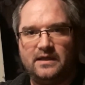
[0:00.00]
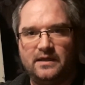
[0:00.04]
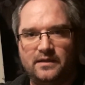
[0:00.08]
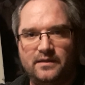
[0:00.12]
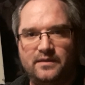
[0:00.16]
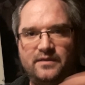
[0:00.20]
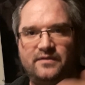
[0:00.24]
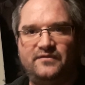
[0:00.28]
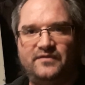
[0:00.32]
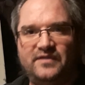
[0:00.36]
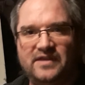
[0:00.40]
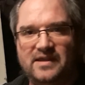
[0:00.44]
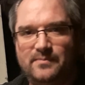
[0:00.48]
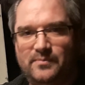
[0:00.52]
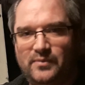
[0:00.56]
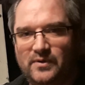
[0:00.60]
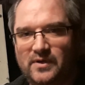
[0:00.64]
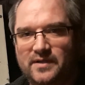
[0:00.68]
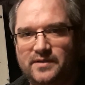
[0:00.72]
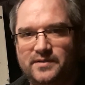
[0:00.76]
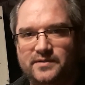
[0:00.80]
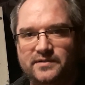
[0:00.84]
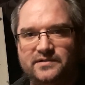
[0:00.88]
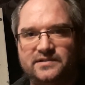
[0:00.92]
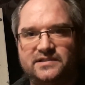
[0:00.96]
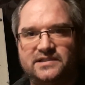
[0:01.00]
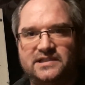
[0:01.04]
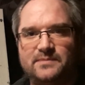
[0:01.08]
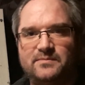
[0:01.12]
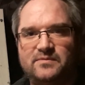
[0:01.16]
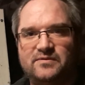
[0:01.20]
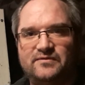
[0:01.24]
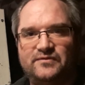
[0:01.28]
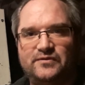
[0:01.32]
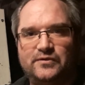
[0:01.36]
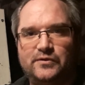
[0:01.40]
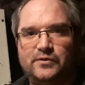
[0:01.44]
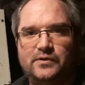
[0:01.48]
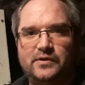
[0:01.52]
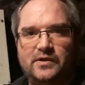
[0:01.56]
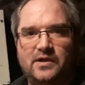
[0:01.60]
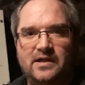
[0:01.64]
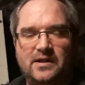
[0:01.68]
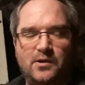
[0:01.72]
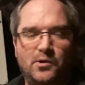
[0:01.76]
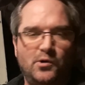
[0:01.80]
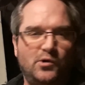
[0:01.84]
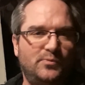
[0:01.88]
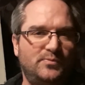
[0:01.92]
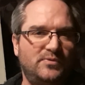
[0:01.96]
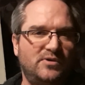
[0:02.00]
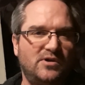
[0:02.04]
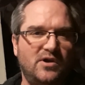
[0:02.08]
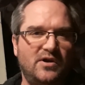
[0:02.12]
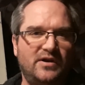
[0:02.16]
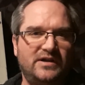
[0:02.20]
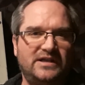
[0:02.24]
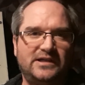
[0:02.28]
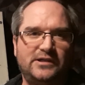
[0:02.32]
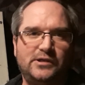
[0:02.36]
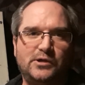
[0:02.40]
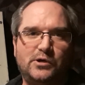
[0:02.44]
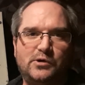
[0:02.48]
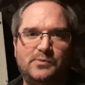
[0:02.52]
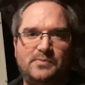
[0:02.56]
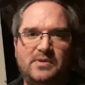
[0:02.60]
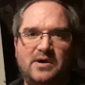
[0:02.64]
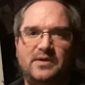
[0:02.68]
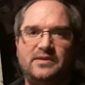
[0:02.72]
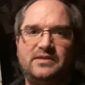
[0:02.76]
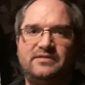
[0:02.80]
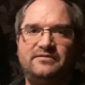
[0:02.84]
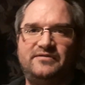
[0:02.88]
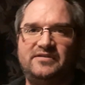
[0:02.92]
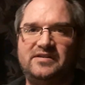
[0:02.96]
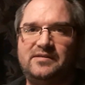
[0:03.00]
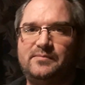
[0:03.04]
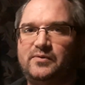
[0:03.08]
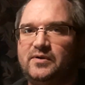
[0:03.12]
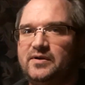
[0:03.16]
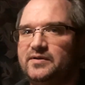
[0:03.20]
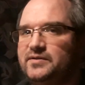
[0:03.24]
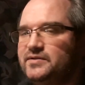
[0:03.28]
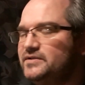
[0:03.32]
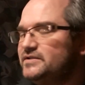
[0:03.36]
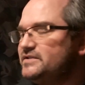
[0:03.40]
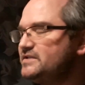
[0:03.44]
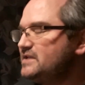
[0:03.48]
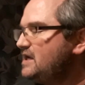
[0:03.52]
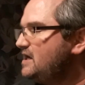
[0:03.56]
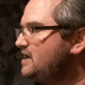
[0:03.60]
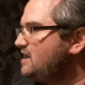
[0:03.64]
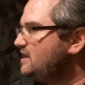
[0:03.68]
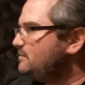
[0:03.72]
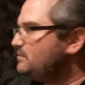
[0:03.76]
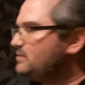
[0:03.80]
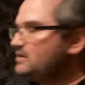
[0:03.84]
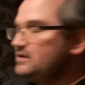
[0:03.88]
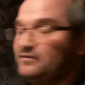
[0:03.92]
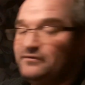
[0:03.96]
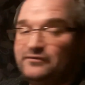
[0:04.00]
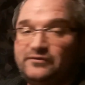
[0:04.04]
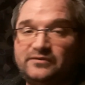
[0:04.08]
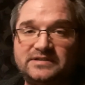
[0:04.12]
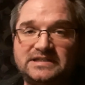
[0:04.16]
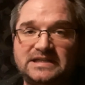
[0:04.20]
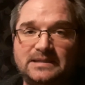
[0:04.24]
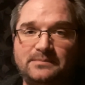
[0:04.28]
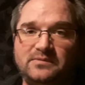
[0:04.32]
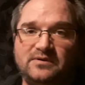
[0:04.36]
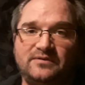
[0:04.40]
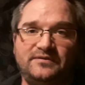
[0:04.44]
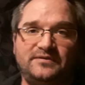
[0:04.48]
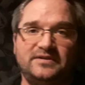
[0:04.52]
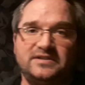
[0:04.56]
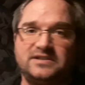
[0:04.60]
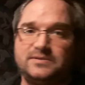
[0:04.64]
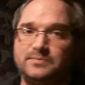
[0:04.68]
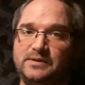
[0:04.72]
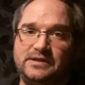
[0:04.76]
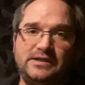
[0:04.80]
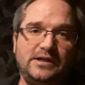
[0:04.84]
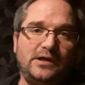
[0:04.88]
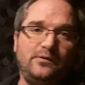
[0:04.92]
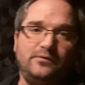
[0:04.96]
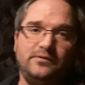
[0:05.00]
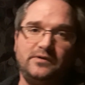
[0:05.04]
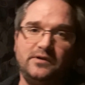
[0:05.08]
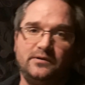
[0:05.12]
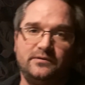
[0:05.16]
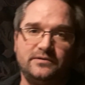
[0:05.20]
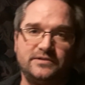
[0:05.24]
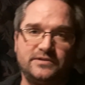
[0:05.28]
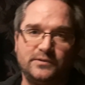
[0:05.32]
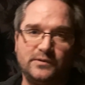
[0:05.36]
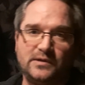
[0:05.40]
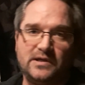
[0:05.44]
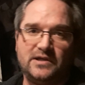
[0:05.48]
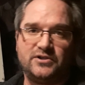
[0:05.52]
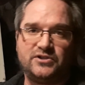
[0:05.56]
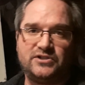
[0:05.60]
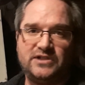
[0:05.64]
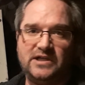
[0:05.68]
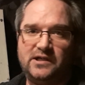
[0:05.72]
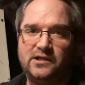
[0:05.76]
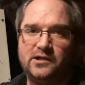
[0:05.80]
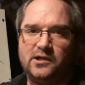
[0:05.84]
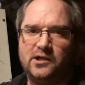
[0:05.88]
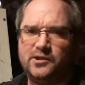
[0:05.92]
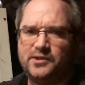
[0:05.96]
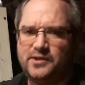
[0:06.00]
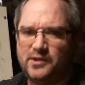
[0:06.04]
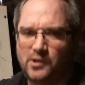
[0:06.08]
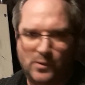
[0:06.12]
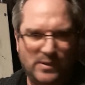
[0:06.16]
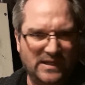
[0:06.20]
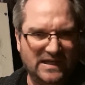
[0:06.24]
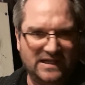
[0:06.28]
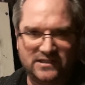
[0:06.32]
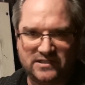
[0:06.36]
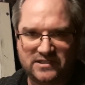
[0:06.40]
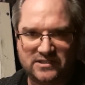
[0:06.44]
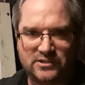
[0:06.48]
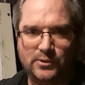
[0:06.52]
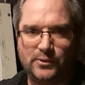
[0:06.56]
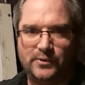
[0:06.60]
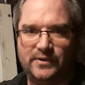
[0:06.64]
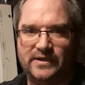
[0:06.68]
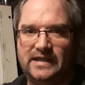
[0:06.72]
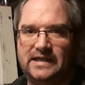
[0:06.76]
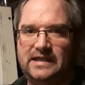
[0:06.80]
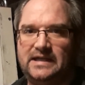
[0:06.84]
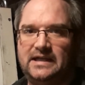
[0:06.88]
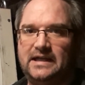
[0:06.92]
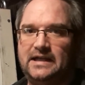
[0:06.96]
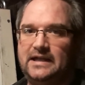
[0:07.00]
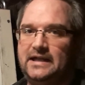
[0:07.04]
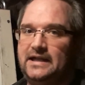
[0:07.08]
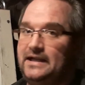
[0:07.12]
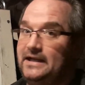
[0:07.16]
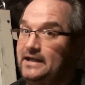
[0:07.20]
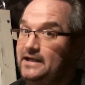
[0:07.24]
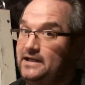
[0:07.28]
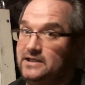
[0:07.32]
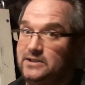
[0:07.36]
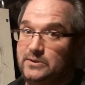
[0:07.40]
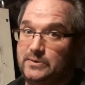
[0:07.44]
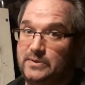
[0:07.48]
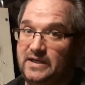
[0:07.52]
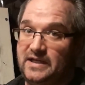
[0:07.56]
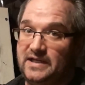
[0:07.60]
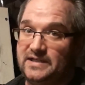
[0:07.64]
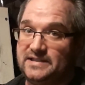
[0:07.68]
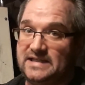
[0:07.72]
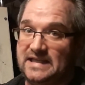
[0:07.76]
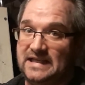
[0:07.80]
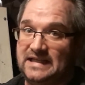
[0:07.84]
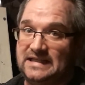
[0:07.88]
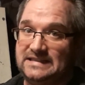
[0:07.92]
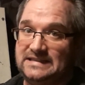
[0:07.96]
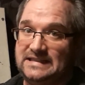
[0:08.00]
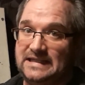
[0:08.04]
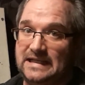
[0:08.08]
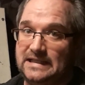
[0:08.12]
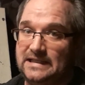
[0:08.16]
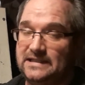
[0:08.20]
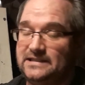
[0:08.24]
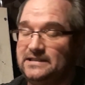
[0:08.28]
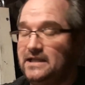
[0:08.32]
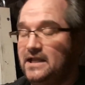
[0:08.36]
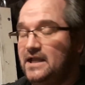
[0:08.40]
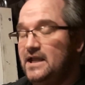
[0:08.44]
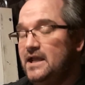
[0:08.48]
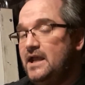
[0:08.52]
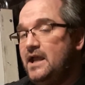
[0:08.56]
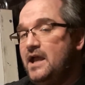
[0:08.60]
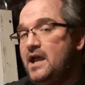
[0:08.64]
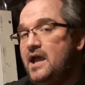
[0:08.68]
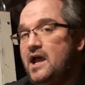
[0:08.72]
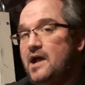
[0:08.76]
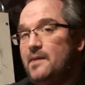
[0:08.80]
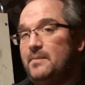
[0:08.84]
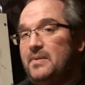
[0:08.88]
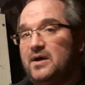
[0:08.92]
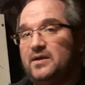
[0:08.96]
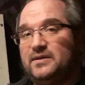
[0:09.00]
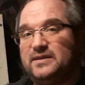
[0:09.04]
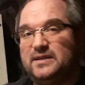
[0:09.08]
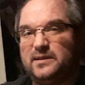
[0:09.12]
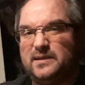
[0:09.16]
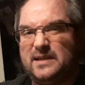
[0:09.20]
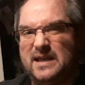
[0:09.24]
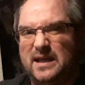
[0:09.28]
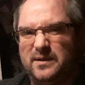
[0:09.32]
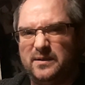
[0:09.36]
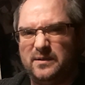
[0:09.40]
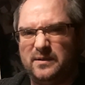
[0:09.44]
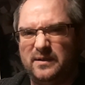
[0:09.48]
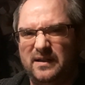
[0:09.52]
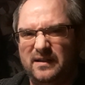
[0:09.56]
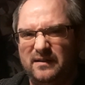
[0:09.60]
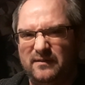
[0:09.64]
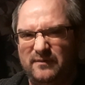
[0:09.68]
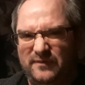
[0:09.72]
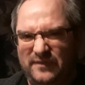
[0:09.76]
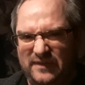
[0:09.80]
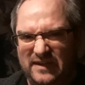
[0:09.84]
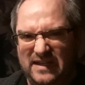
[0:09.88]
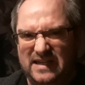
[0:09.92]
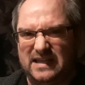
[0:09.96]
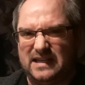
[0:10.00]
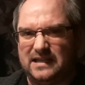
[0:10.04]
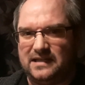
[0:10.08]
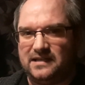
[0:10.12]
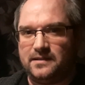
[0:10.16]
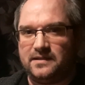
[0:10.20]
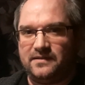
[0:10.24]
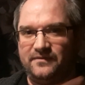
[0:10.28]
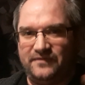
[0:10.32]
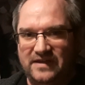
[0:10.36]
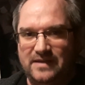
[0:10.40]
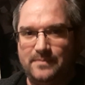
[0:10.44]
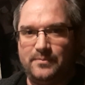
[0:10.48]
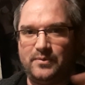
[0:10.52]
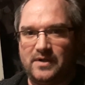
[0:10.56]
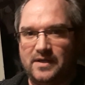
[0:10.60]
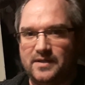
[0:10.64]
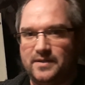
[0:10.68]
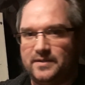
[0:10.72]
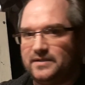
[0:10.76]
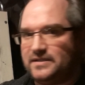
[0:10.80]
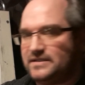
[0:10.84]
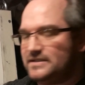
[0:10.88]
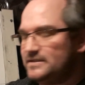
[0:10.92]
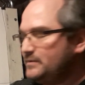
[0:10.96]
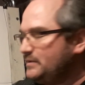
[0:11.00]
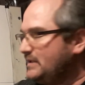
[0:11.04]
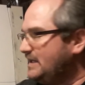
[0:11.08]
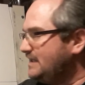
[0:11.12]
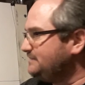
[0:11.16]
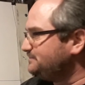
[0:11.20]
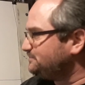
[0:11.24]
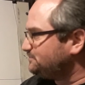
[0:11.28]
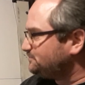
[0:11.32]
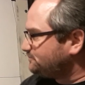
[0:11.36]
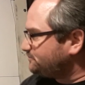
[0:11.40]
the V brothers. Some of you at home, you already know about the V brothers, but for some of us, we don't know. So I'll share the quick story, as quick as I can tell it, about the letter V, the V brothers, right?